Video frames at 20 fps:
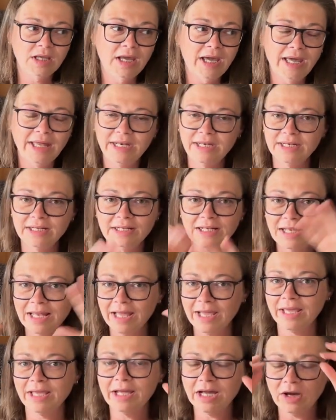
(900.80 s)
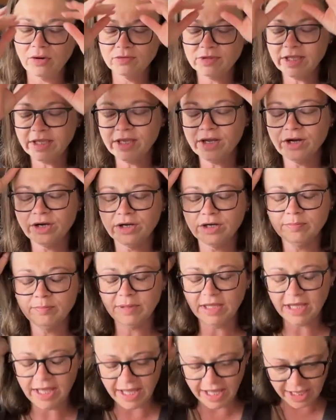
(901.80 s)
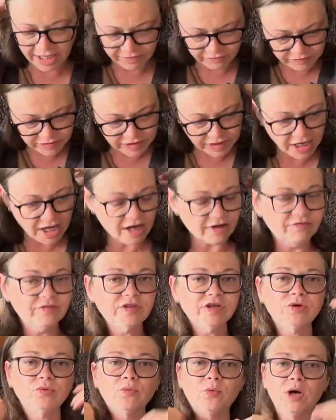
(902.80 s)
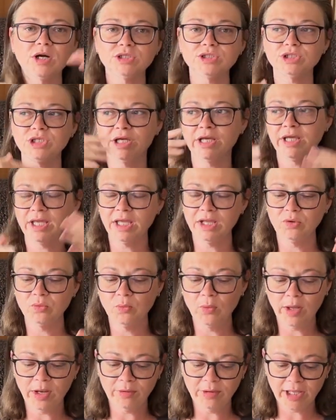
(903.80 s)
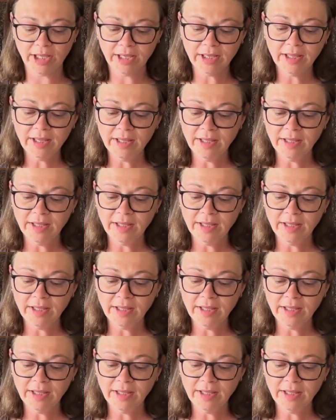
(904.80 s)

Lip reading: didn't like how the yarn behaved after washing and wearing.